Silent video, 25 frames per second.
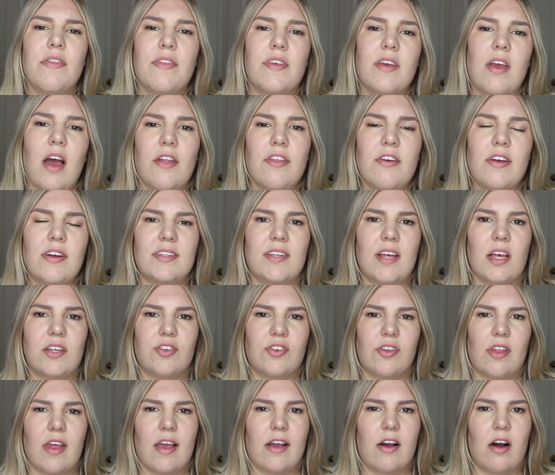The other
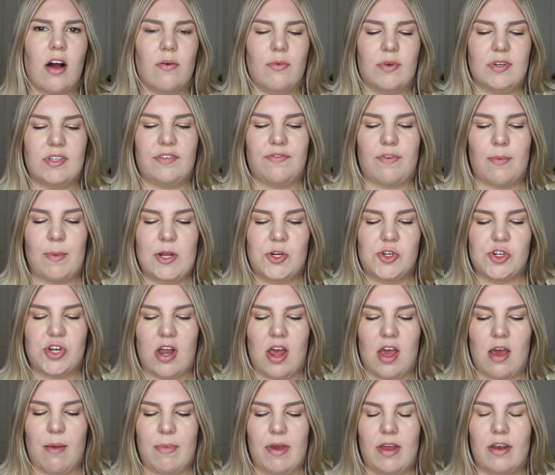accessory that I got was from
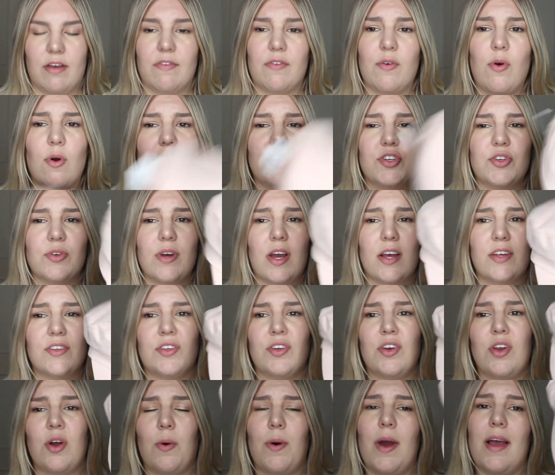H&M, and of course you
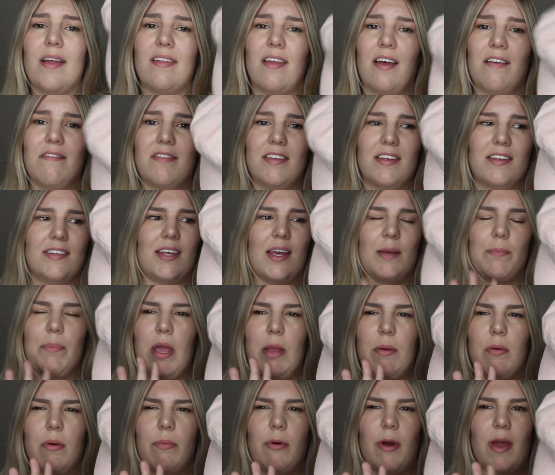guys know I love these like
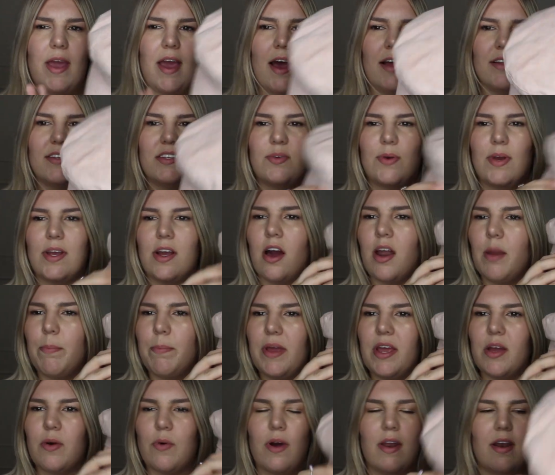paperboy hats, so I got a
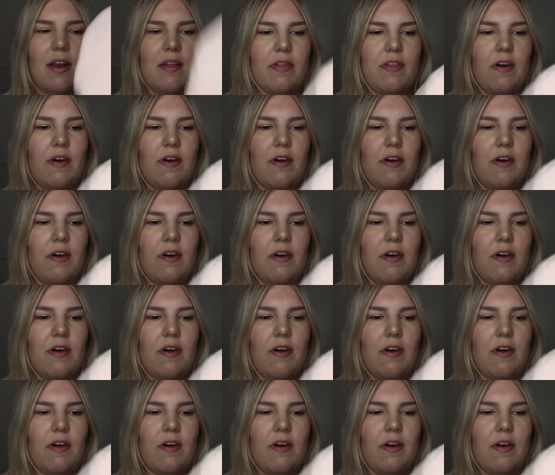pink one I